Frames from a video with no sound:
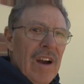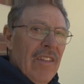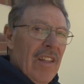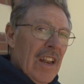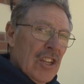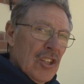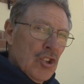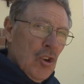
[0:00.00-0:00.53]
and
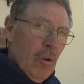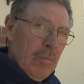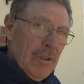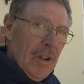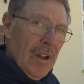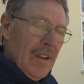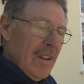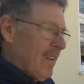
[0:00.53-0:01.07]
then it's job
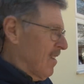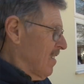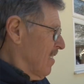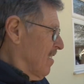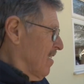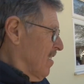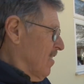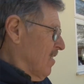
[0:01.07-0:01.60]
done.
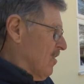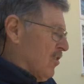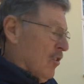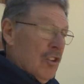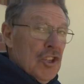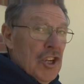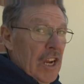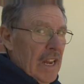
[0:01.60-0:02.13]

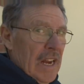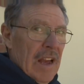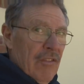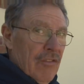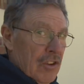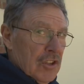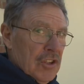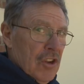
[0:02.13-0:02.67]
Check it out
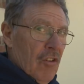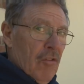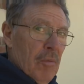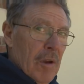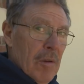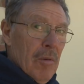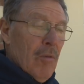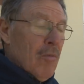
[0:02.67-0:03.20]
for yourself,
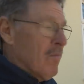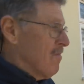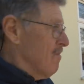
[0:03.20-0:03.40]
people.